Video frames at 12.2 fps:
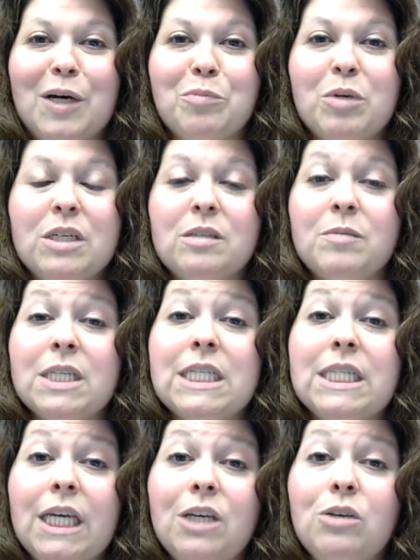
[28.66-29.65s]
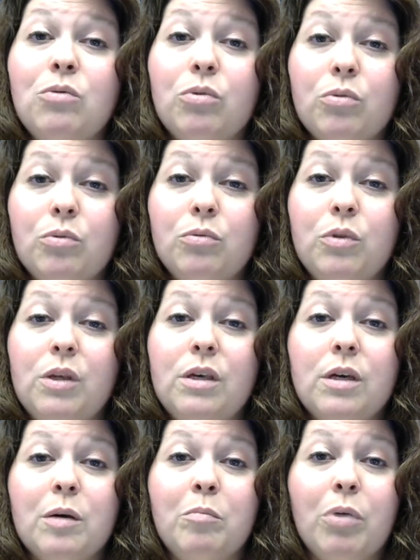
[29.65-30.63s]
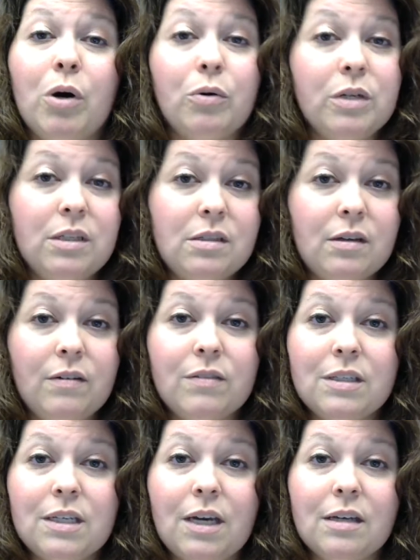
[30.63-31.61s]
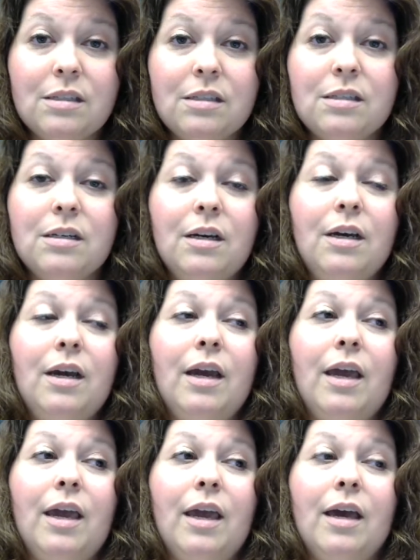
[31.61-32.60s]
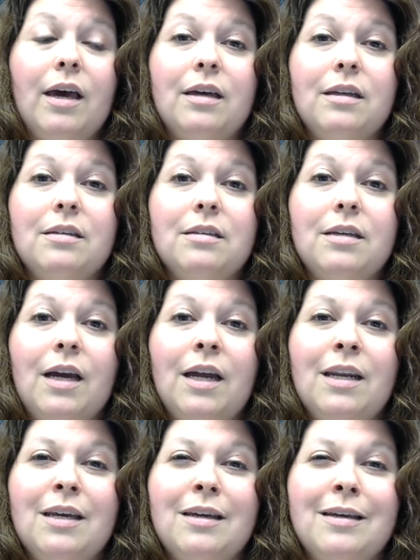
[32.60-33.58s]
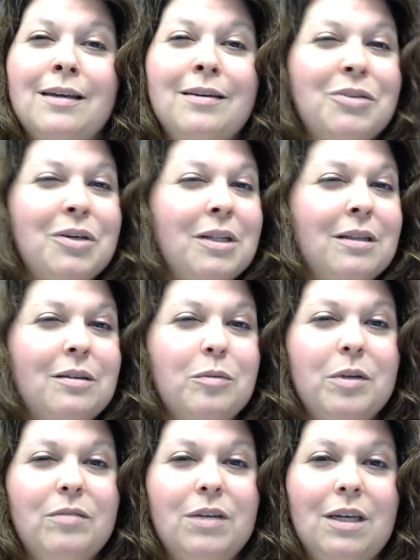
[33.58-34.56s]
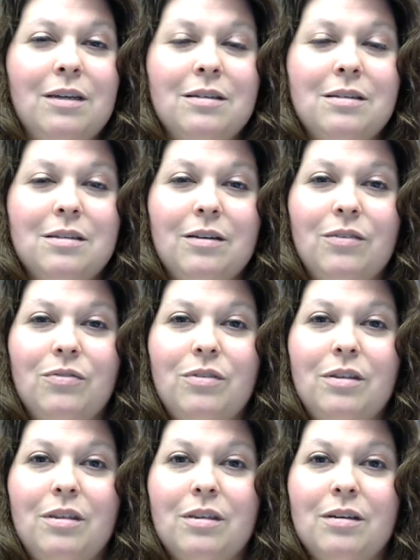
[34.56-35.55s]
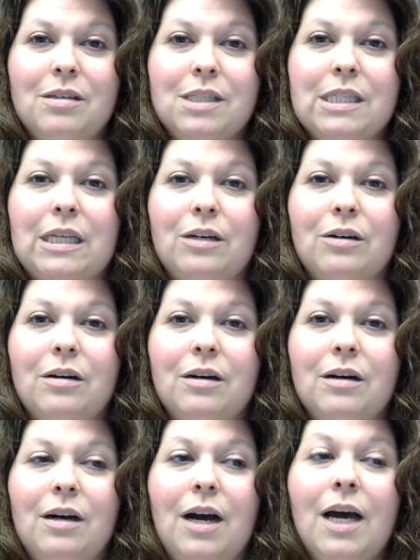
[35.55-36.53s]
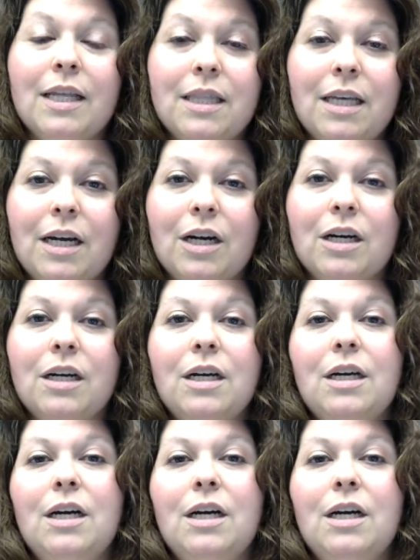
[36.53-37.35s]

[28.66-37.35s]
because I'm going to take you through the components of the test and kind of give you a little bit of a hint of the things that are on there.